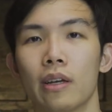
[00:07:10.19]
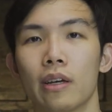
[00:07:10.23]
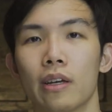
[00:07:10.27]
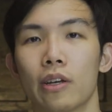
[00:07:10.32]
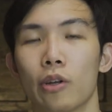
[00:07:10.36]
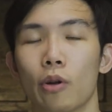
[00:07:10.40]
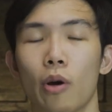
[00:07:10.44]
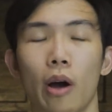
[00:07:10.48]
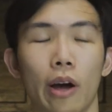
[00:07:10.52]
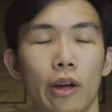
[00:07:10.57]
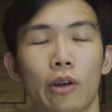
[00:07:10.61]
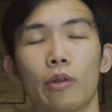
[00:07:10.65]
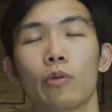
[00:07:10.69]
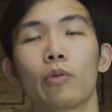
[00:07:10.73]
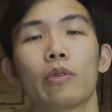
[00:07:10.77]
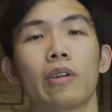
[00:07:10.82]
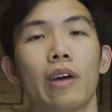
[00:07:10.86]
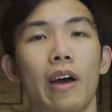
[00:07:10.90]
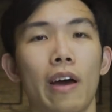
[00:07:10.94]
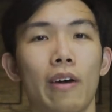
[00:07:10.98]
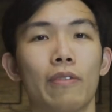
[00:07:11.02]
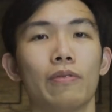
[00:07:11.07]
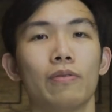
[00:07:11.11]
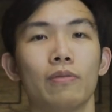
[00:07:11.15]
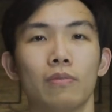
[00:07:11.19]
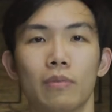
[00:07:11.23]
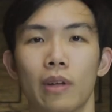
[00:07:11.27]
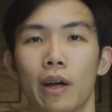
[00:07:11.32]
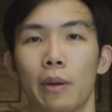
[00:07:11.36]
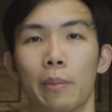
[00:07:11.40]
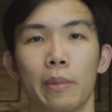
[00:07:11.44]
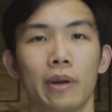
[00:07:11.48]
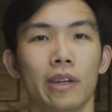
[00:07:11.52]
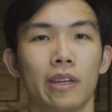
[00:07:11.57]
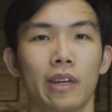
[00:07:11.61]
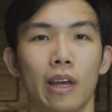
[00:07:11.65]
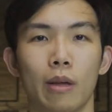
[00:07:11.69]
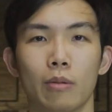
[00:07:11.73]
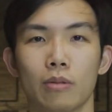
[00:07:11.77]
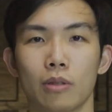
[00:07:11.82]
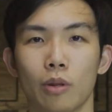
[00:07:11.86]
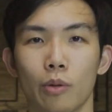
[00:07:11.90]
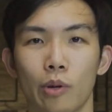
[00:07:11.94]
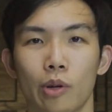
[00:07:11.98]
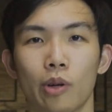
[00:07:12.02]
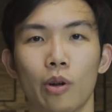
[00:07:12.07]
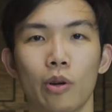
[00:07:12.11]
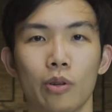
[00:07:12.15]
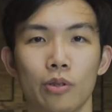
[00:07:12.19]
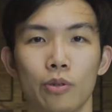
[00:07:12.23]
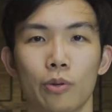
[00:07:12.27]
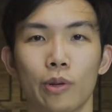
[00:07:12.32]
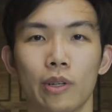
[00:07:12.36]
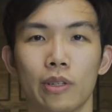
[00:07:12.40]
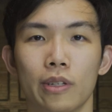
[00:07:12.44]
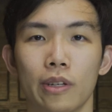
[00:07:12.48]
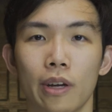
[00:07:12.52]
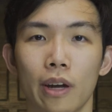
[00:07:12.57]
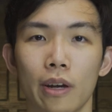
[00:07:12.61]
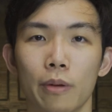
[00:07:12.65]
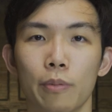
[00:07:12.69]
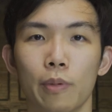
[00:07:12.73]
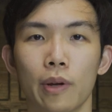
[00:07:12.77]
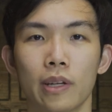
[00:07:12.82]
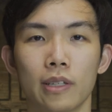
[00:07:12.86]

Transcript: you know, I don't have that many games loaded onto it yet